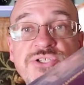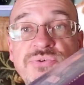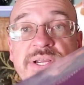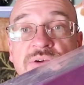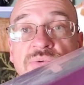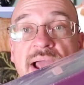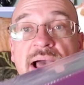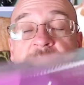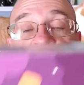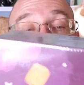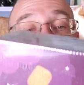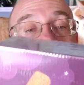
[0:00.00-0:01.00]
shrink
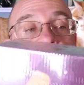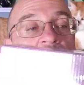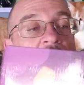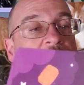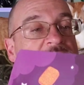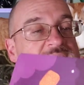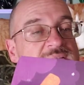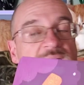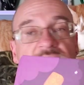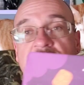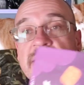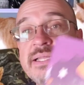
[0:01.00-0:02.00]
wrapped. Um, it's
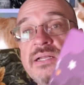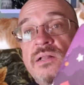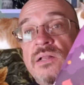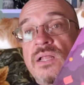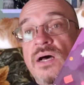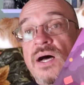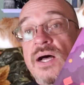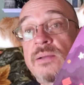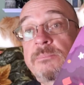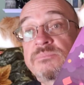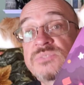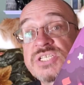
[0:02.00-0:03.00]
got a little
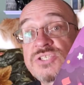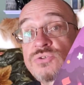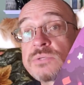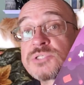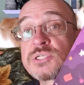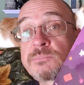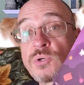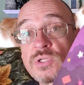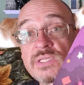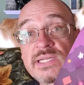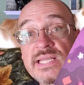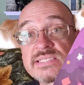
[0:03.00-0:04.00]
uh, description
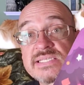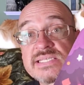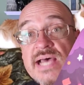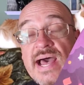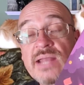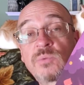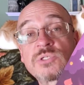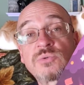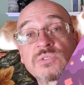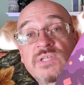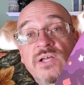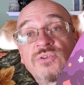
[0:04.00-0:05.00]
booklet inside which
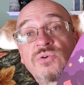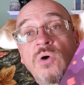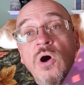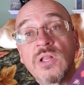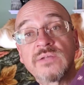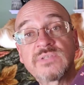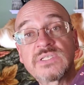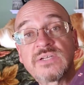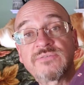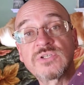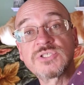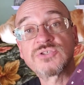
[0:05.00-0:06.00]
will tell you all of the
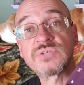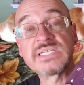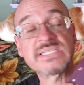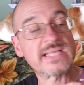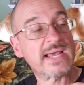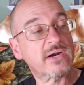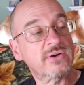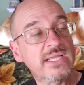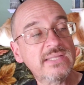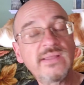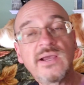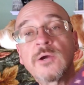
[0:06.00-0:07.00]
different treats that are
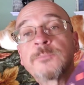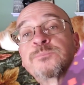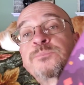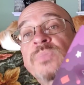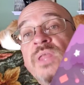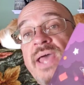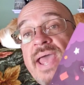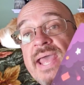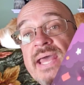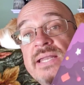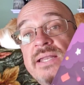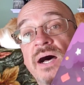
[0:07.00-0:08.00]
in there.
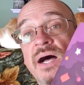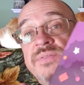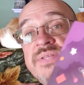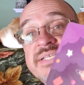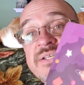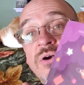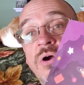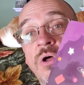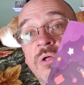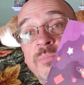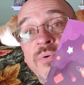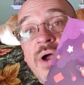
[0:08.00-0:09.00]
And uh, these are
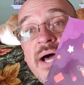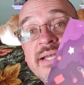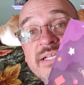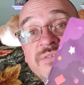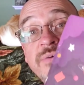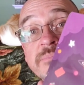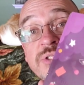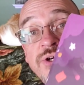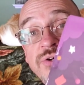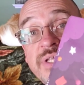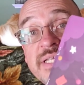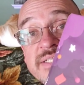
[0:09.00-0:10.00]
all products from
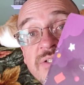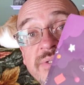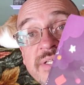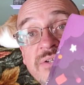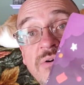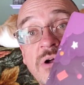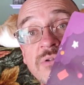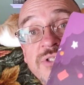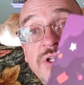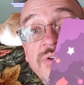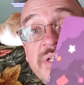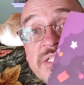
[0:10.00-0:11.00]
Turkey. So these are all
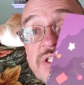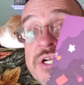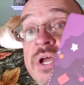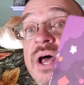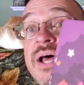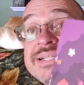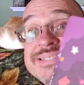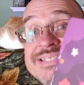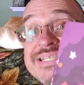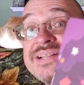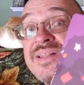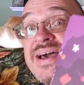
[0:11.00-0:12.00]
Turkish
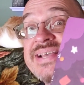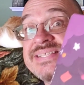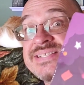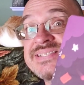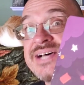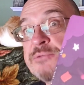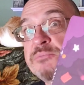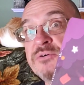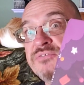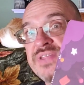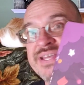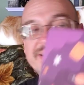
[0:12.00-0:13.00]
delight type
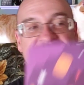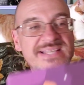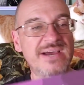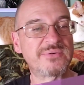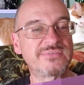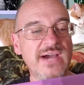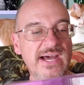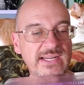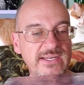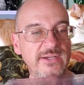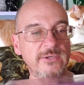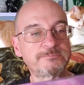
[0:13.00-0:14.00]
of things that we've got
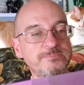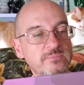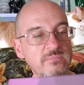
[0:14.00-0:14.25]
in here.